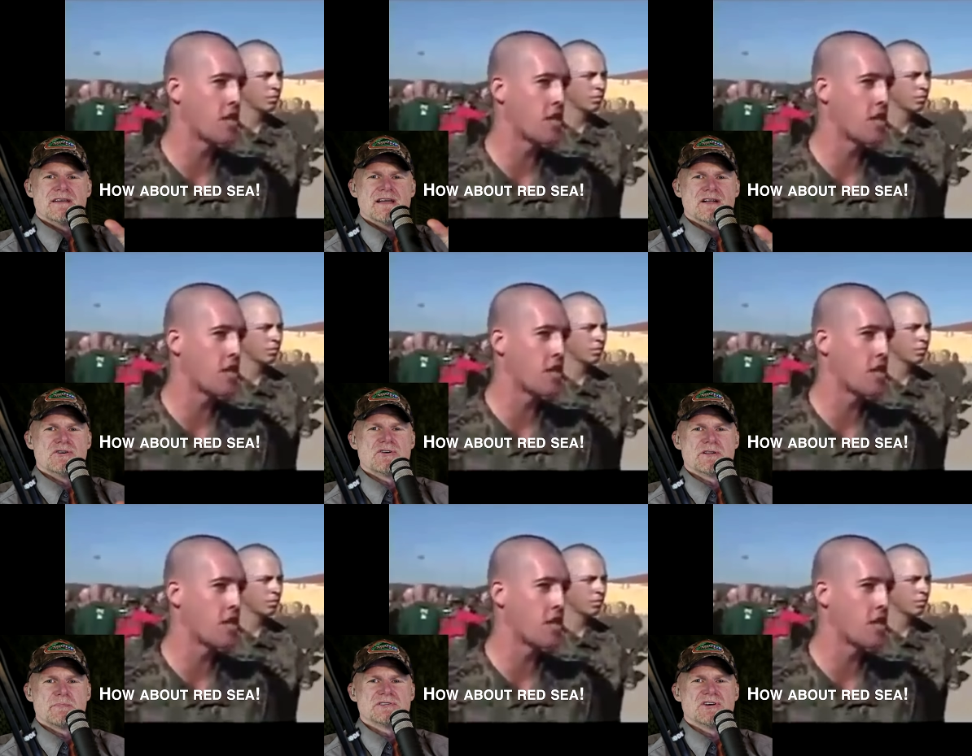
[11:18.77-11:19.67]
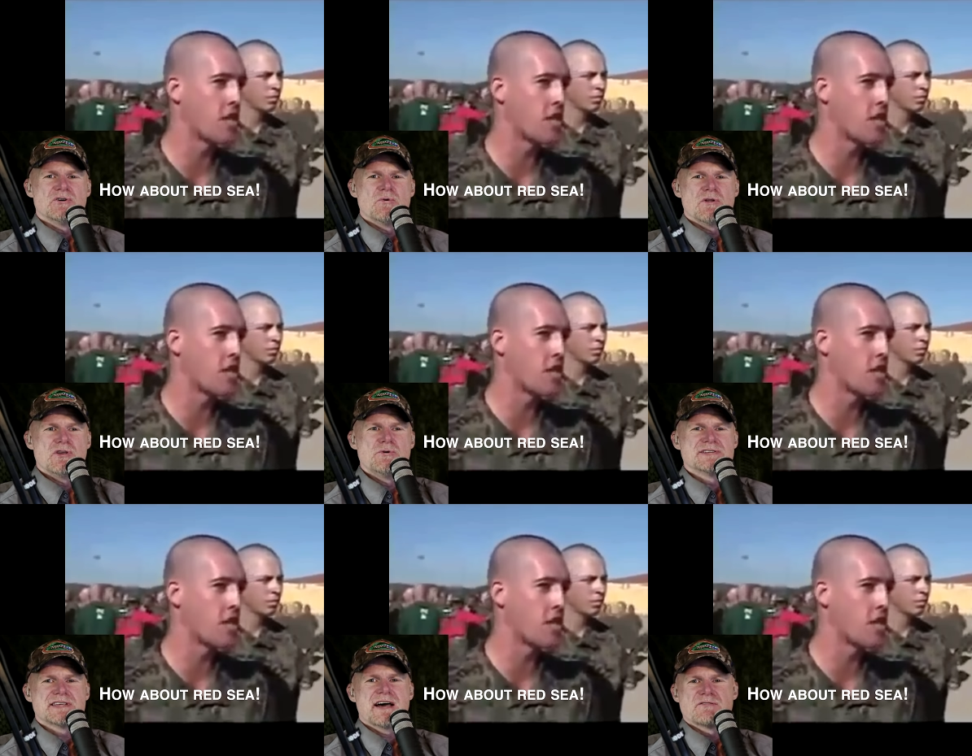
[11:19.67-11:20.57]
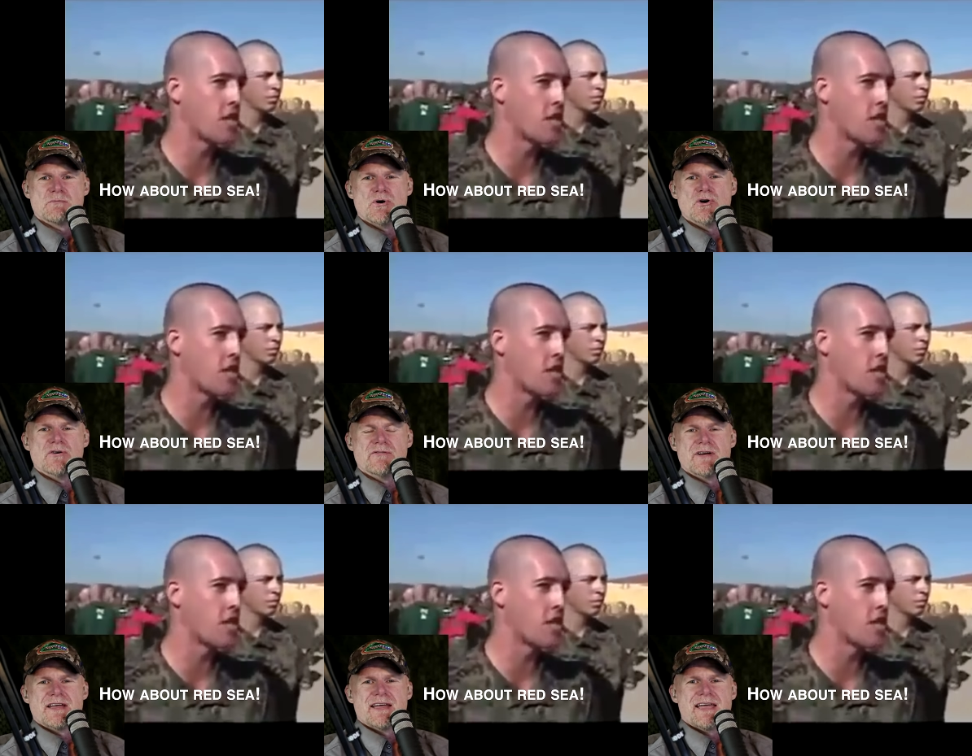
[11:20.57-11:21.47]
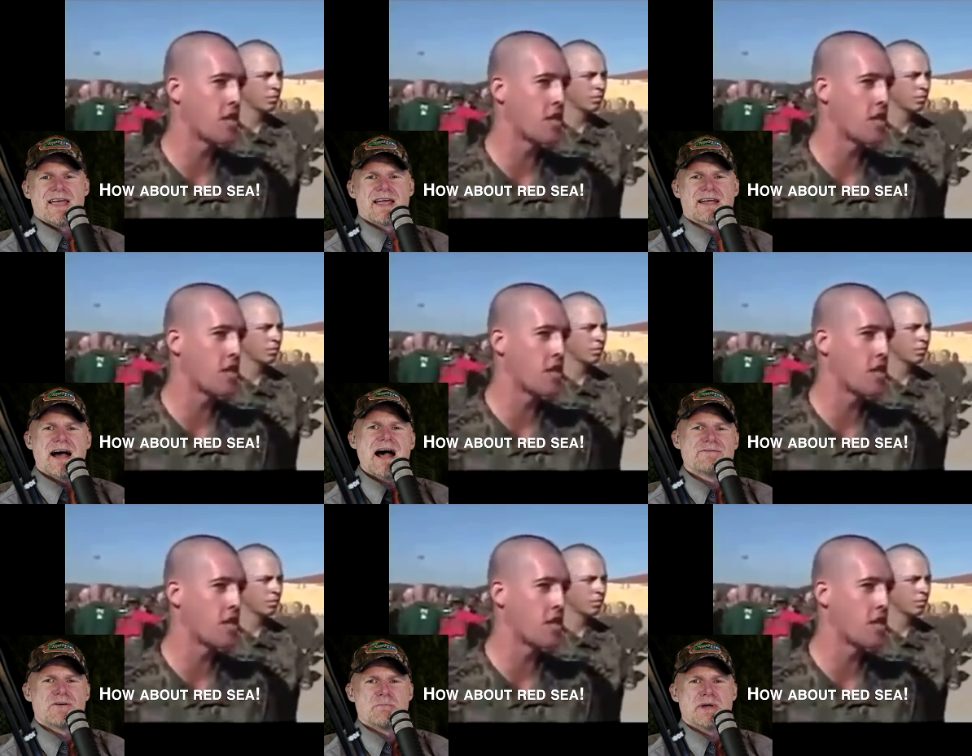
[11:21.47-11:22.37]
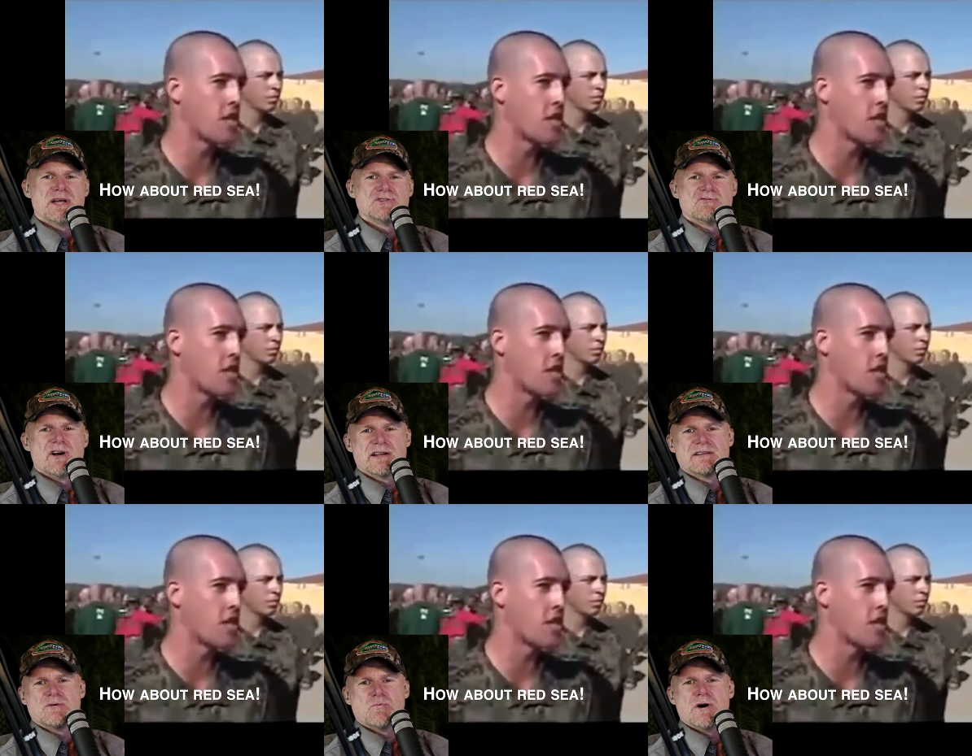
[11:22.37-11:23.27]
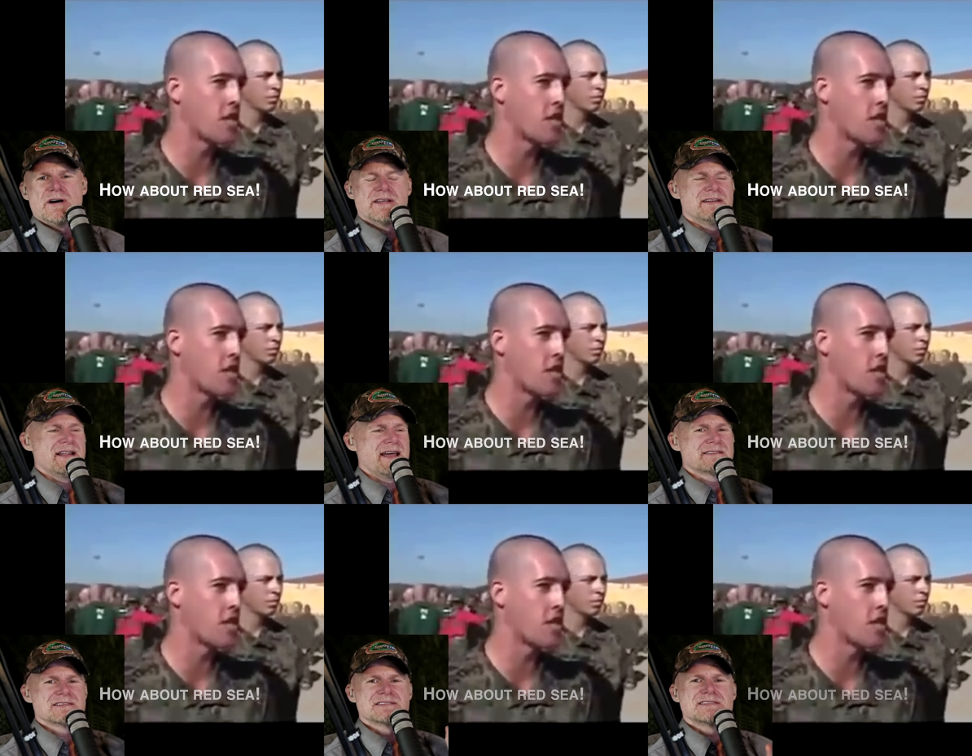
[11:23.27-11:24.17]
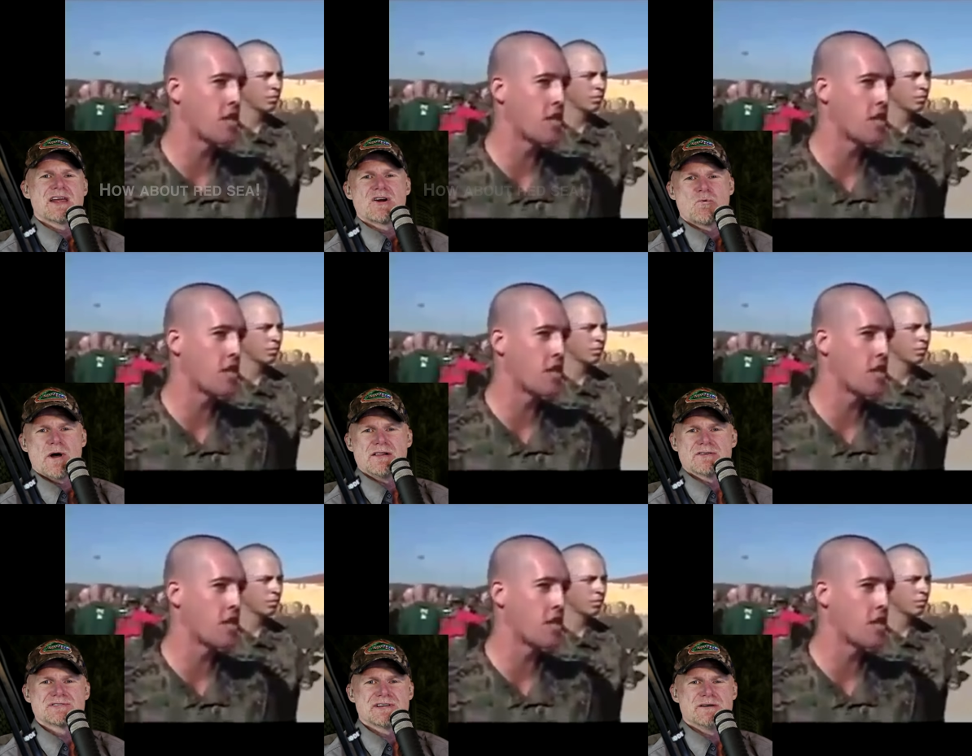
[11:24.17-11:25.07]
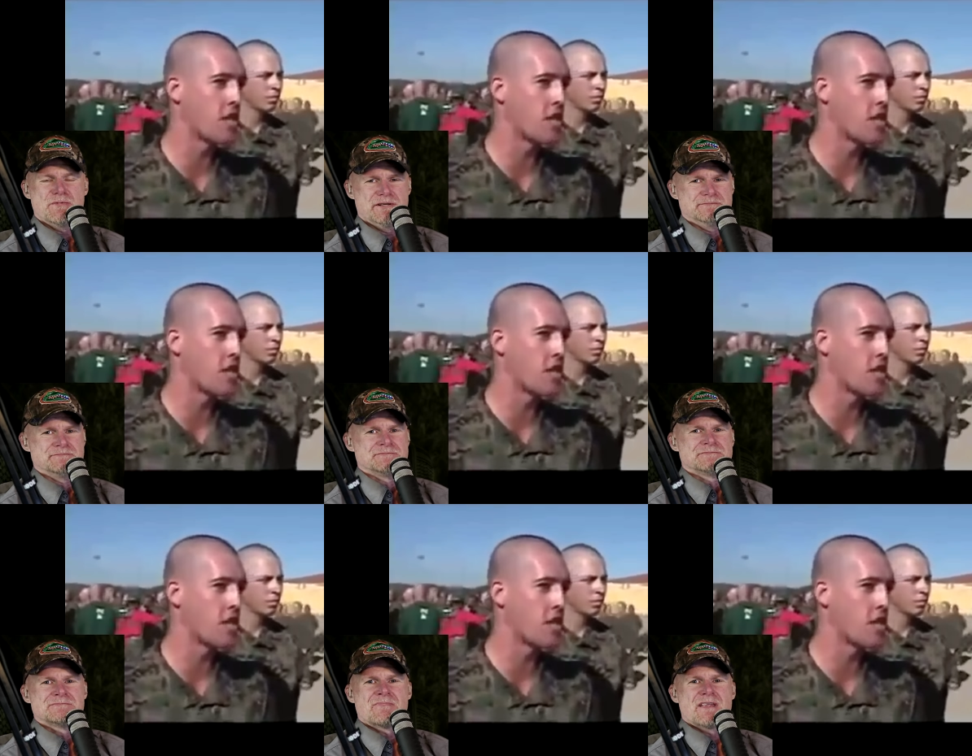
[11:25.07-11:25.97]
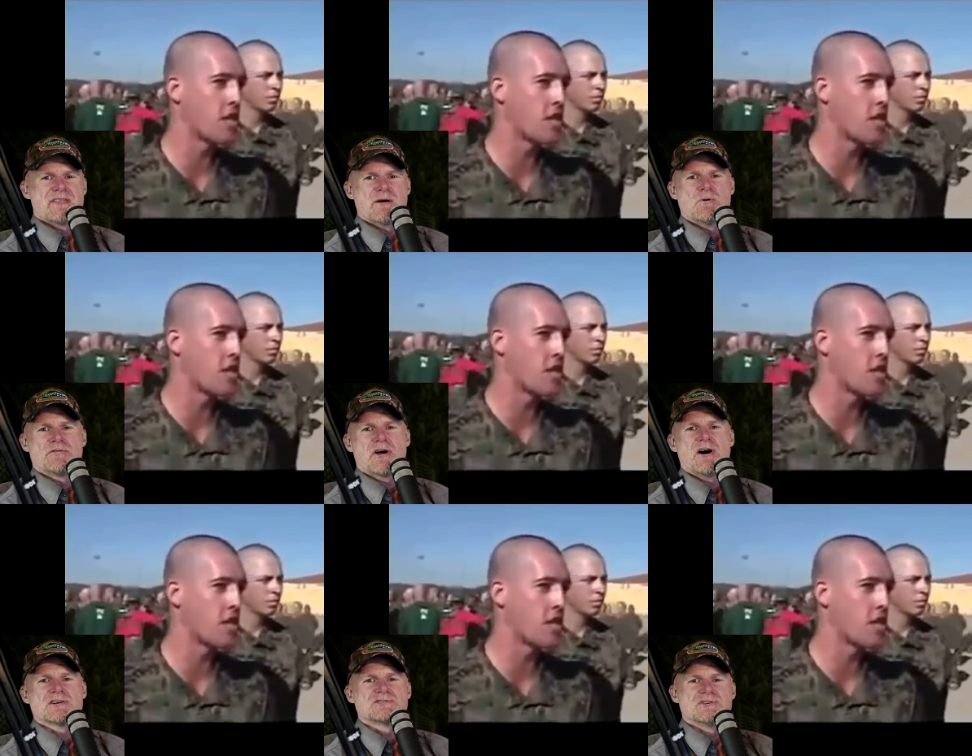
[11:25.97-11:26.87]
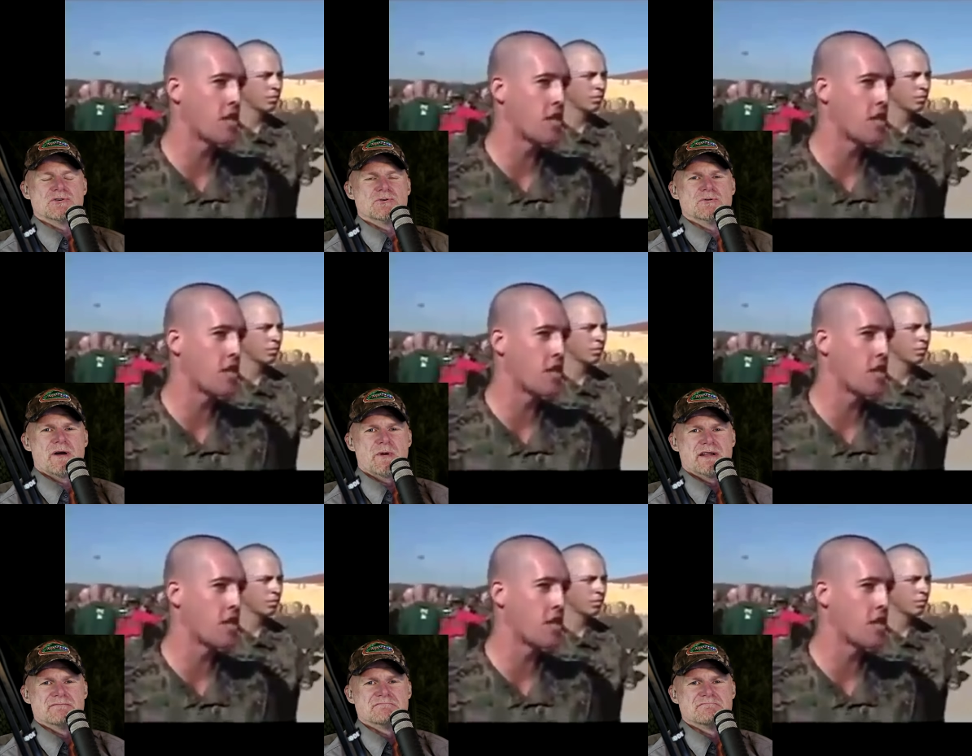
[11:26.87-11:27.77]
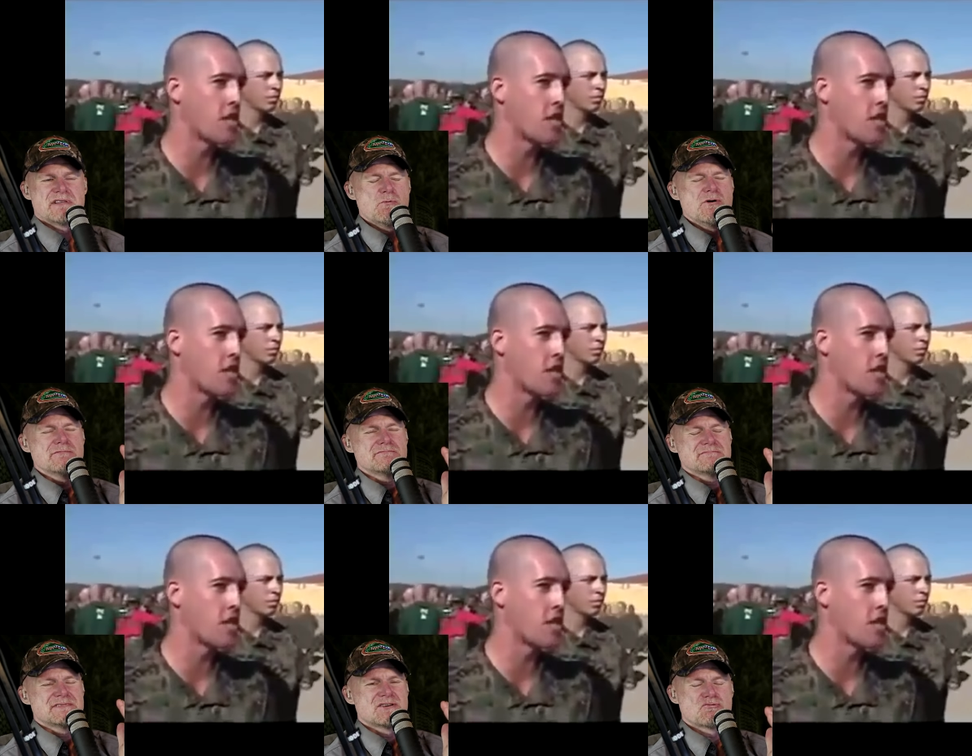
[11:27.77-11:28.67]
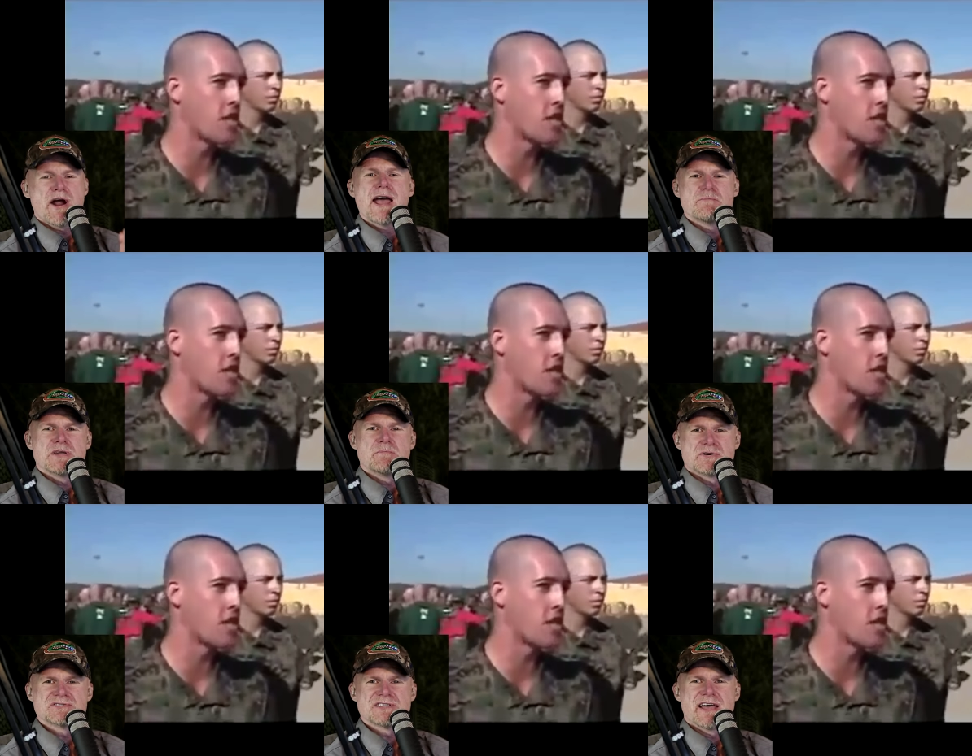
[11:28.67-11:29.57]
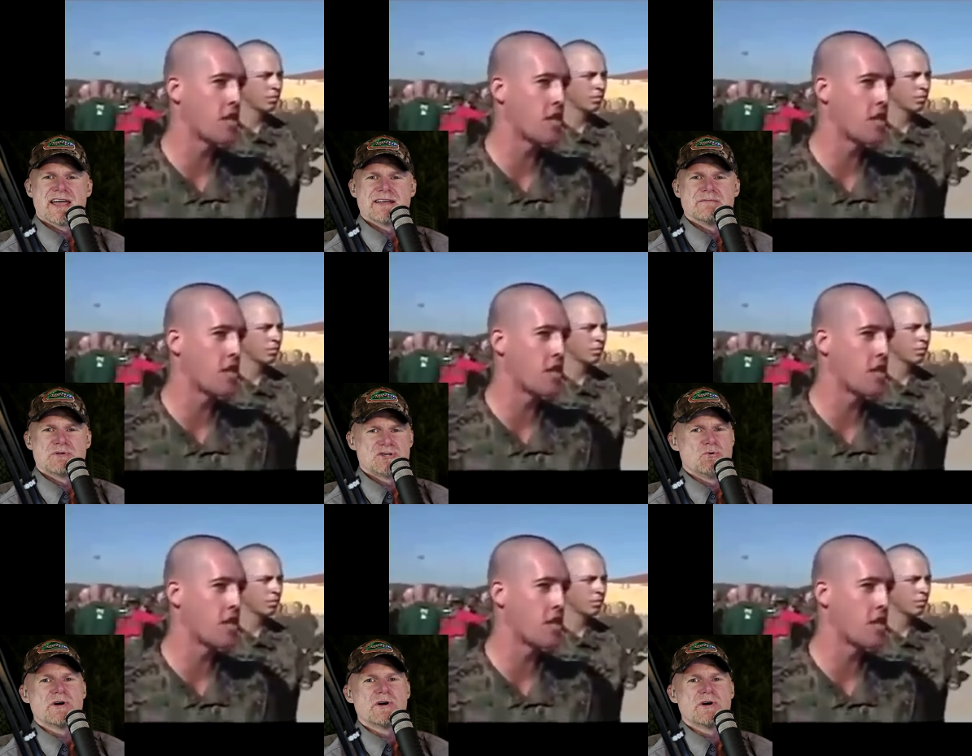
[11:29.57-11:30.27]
Speaker 1: and you're in the platoon. You just have to move. And God forbid you run into one in like the stairwell or something, they will toss you. I mean, they won't grab you per se, but you'll